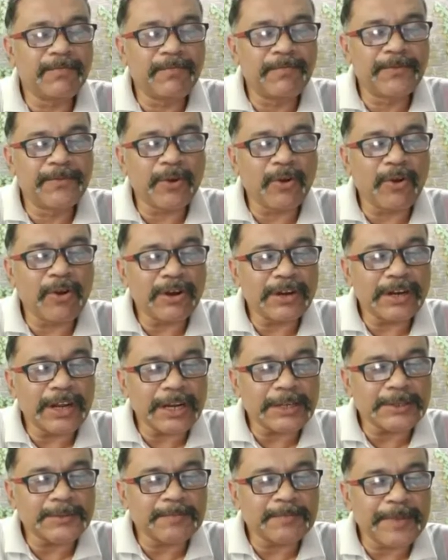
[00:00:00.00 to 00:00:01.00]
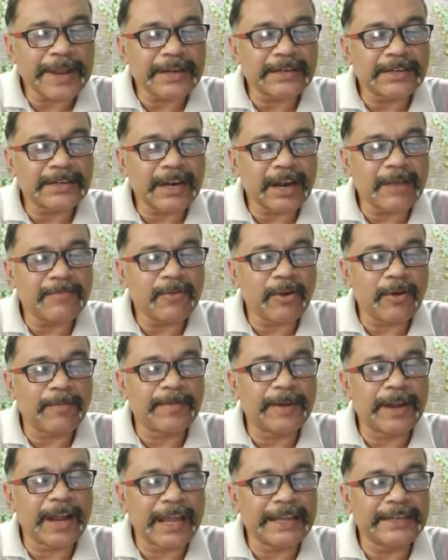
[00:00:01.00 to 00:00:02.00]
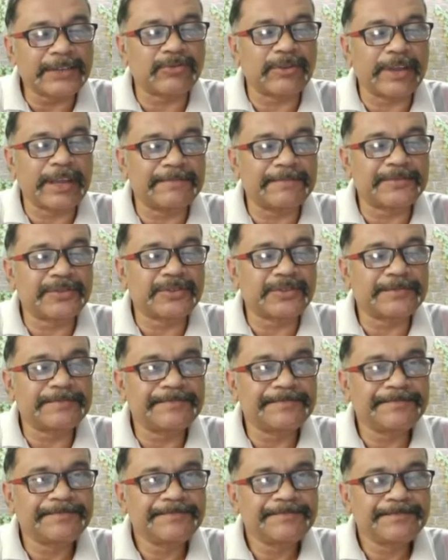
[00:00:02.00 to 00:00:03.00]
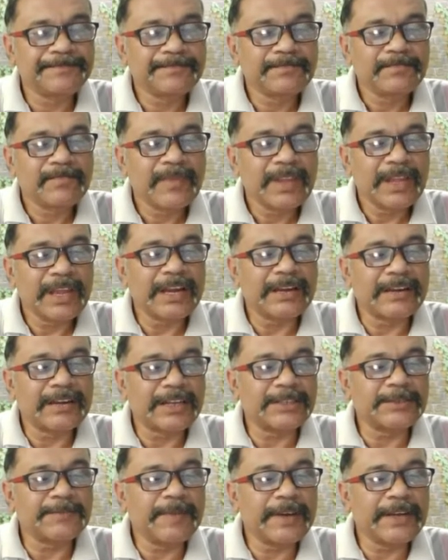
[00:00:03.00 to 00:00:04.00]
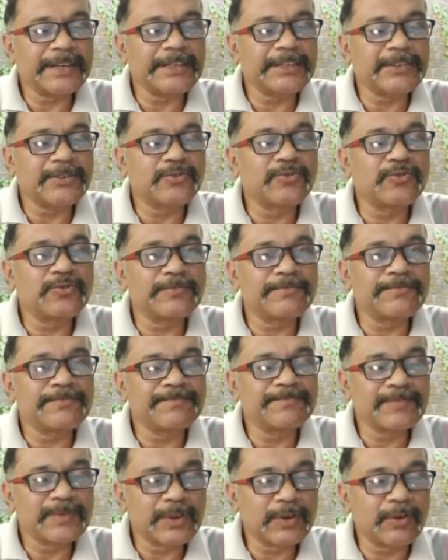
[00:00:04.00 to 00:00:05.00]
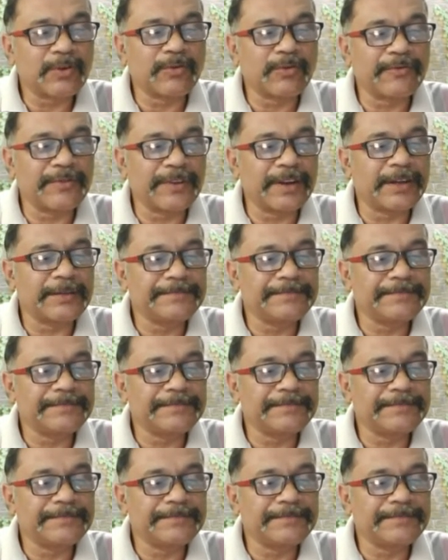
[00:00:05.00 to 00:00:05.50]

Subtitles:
broader spectrum of light waves and transfer it to chlorophyll.